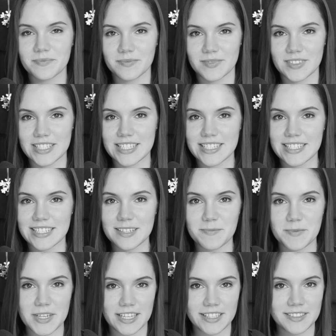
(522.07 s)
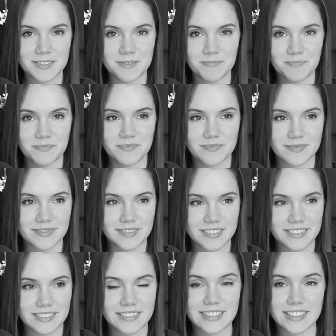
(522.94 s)
This is an update.
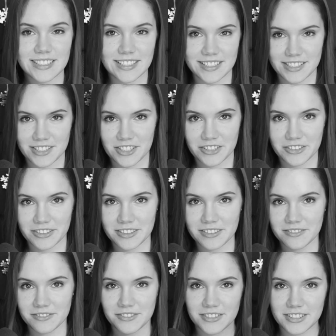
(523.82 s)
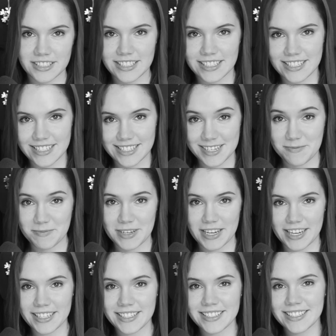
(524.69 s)
This is a Julie. This is an
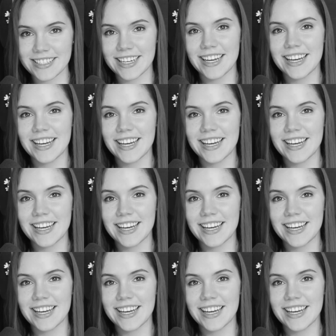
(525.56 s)
update.